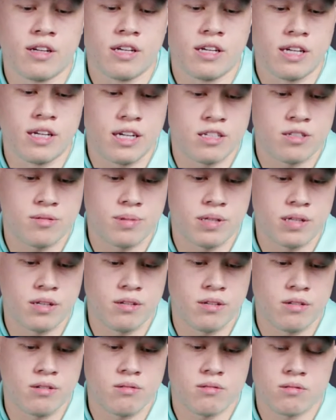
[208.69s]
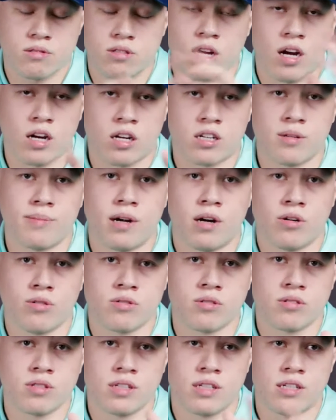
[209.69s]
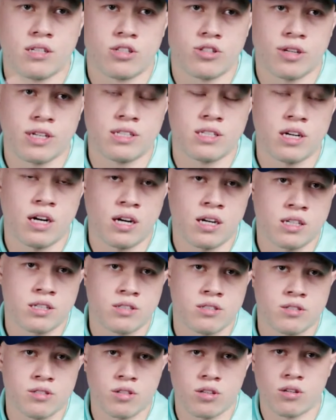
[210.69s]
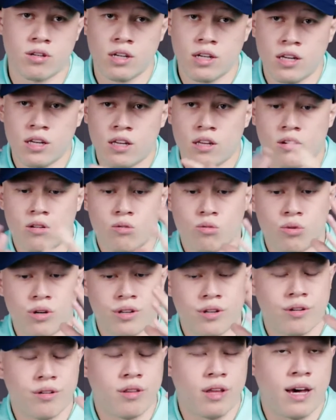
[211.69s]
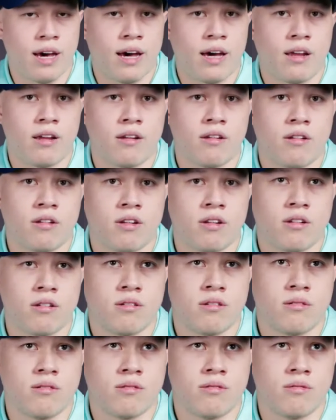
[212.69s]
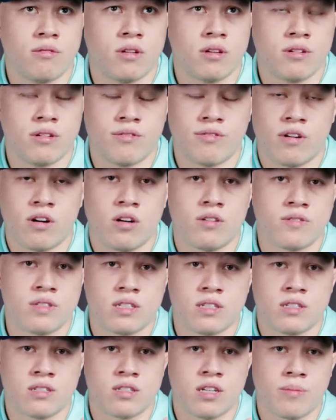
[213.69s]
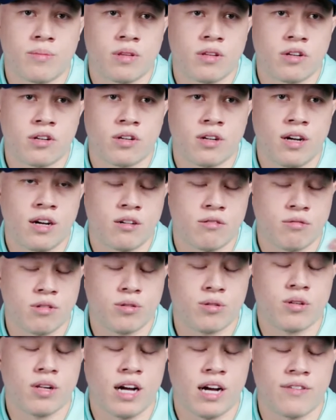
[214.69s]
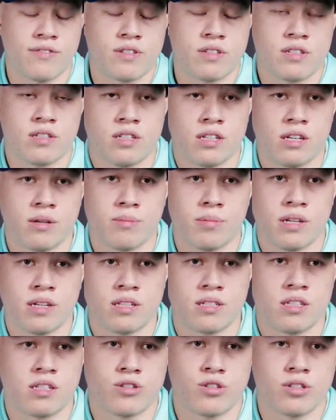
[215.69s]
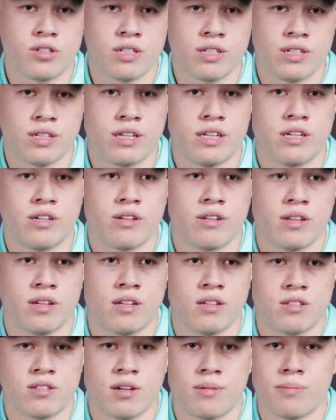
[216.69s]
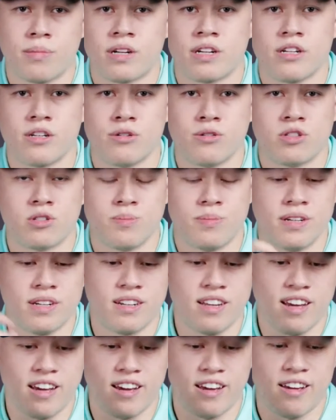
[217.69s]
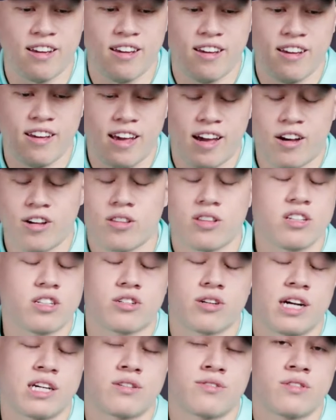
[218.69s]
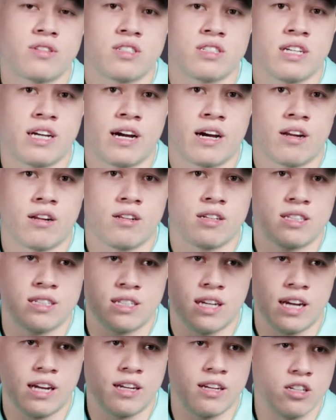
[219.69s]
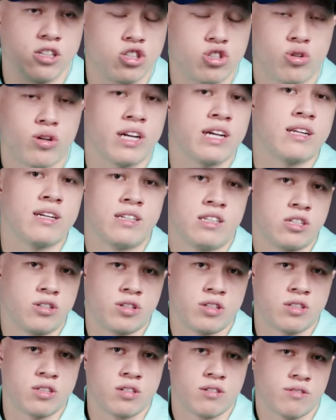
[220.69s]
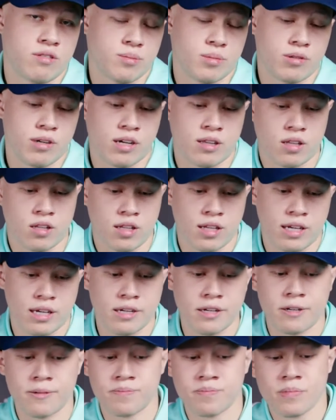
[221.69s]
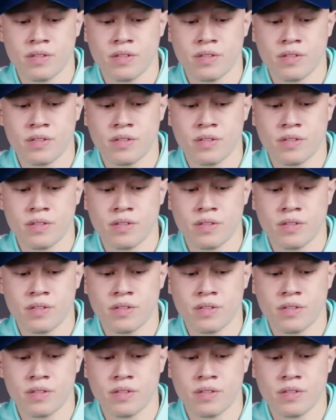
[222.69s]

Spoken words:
He has been talked about in trade talks, so whether that evolves into something or not, we will have to see, but it's interesting to hear that somebody who's been a healthy scratch for Seattle is gaining trade interest from around the league.